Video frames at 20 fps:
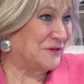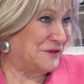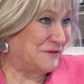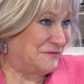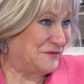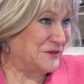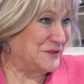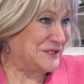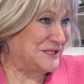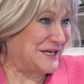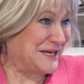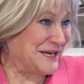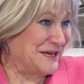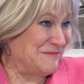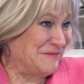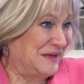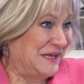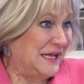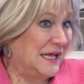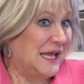mm-hmm. the first time,
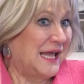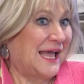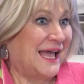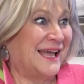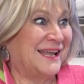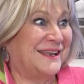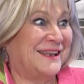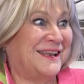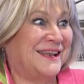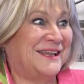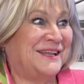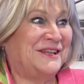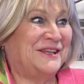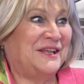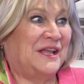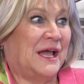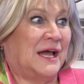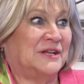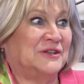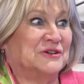yeah. and
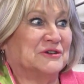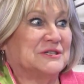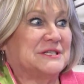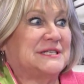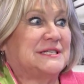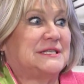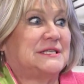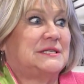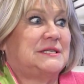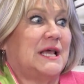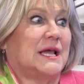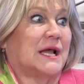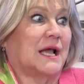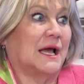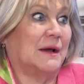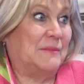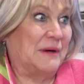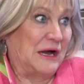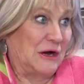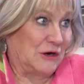and you're sick
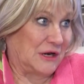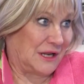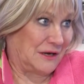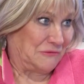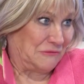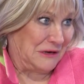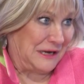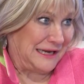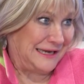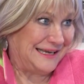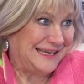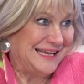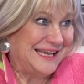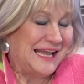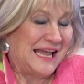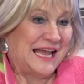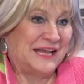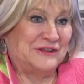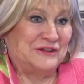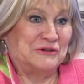about it, right?
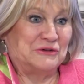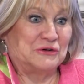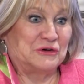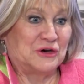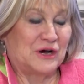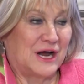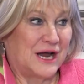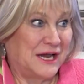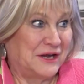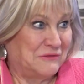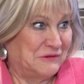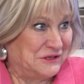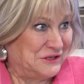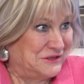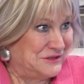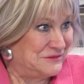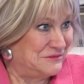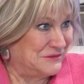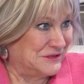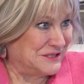And you cry when
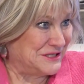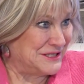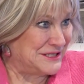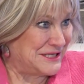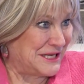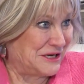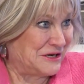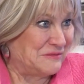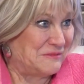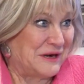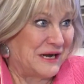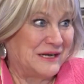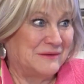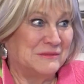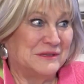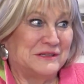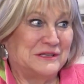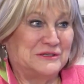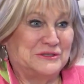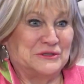you when you say goodbye to
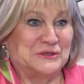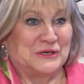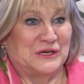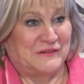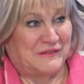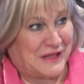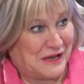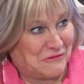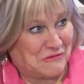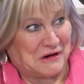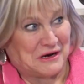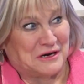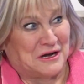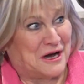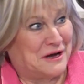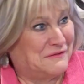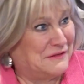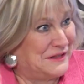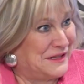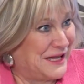them at the door, and they run
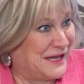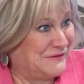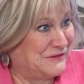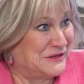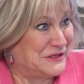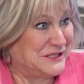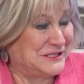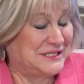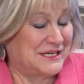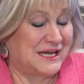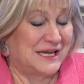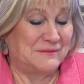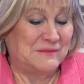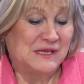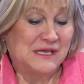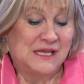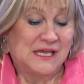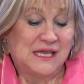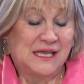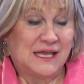off and yeah. they have a good time.
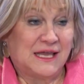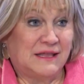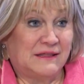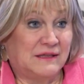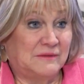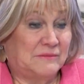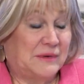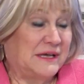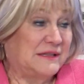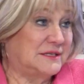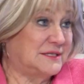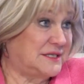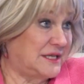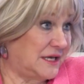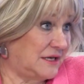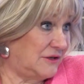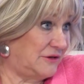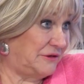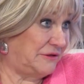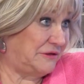And then by the
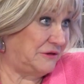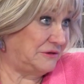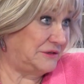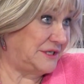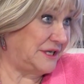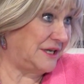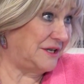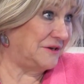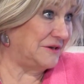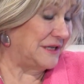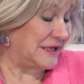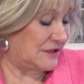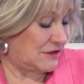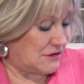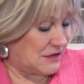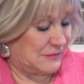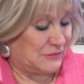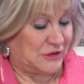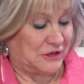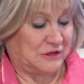second or third day, you're like,
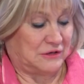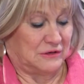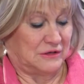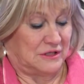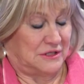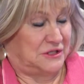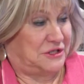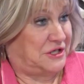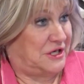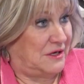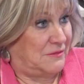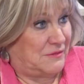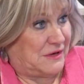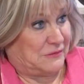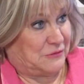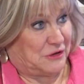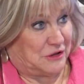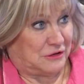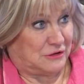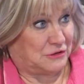oh, I'm going to go to the gym,
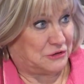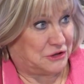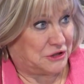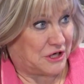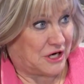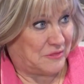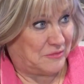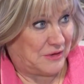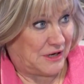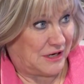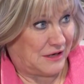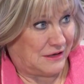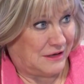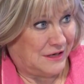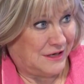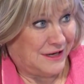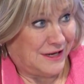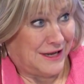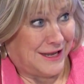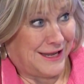I'm going to go shopping,
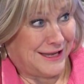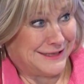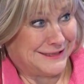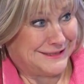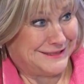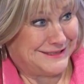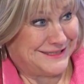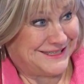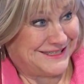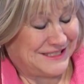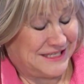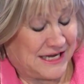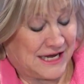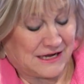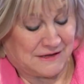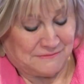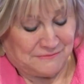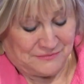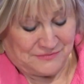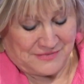and uh,
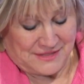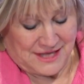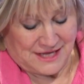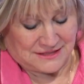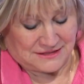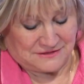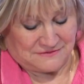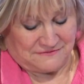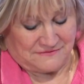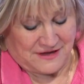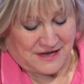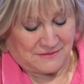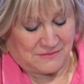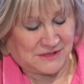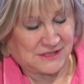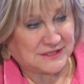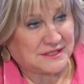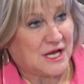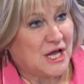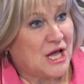yeah, that's
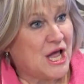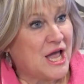fabulous.